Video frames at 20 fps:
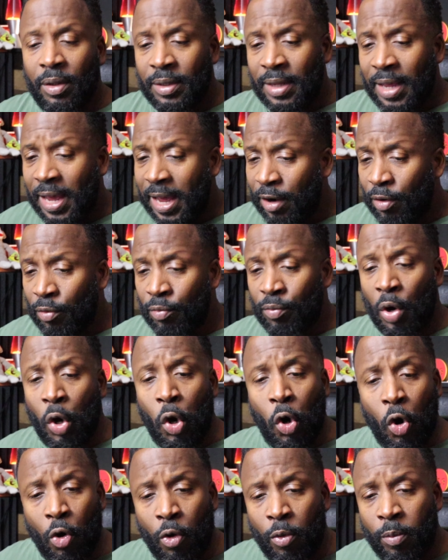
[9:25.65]
They had a
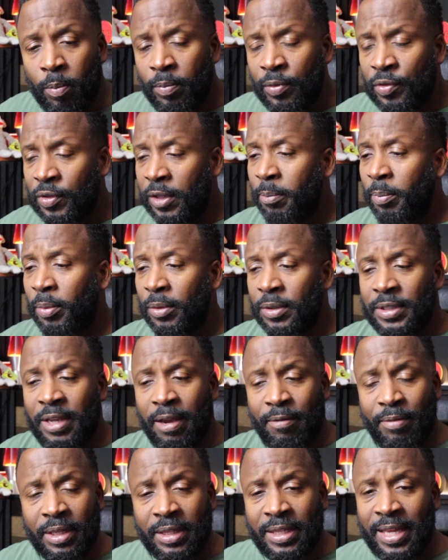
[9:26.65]
robe, slippers,
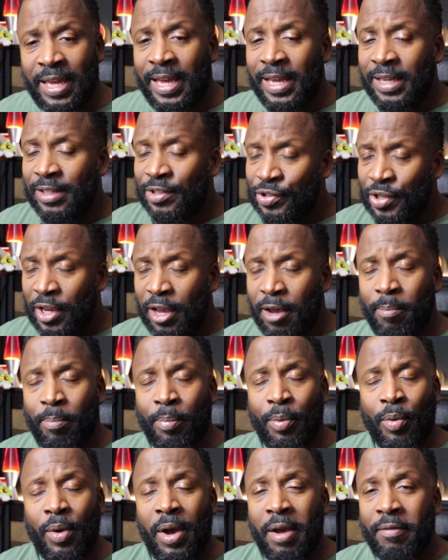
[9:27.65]
everything,
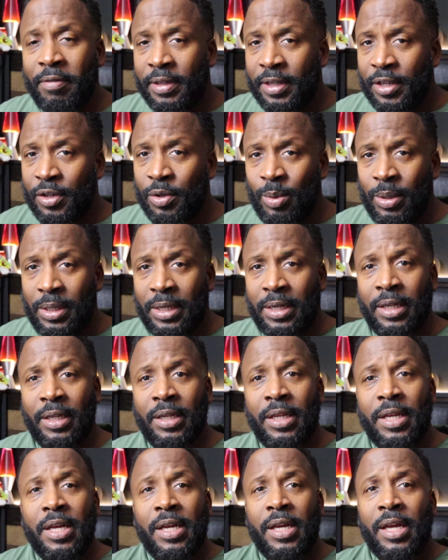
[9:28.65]
shampoo, everything you
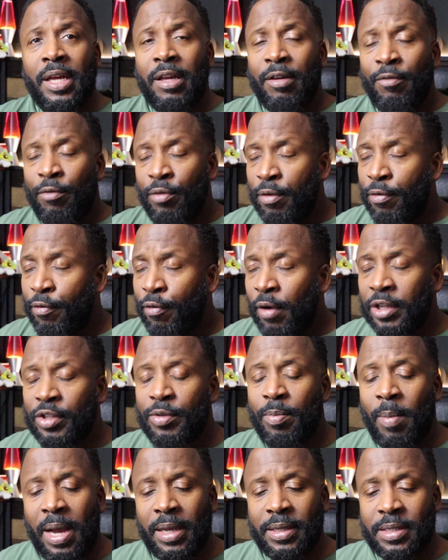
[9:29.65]
needed,
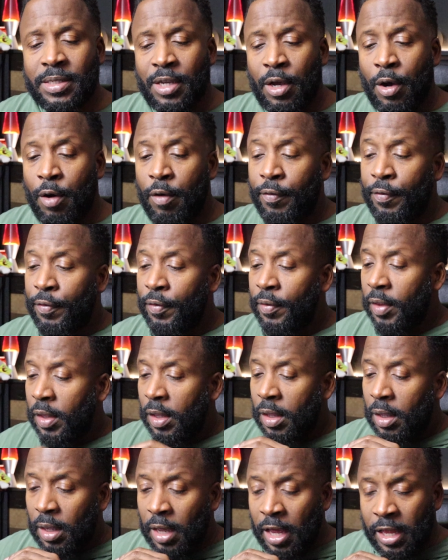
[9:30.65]
refresh myself,
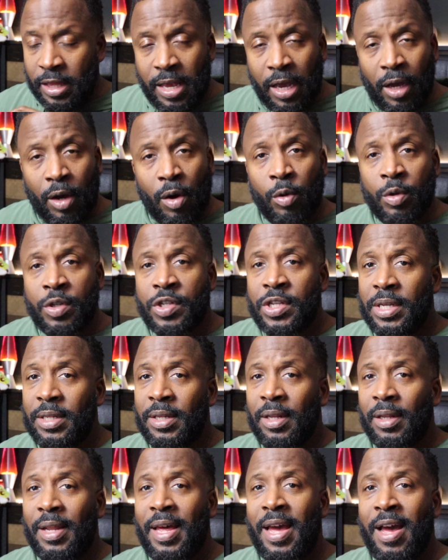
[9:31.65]
and then go sit
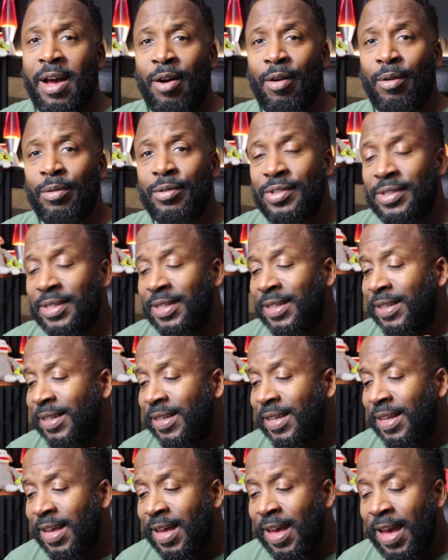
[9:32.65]
in the lounge,
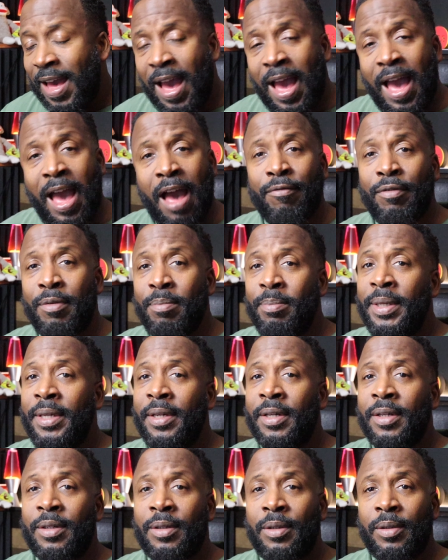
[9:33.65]
have a
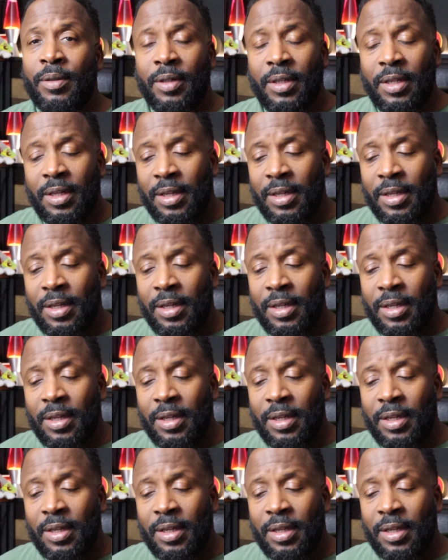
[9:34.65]
meal,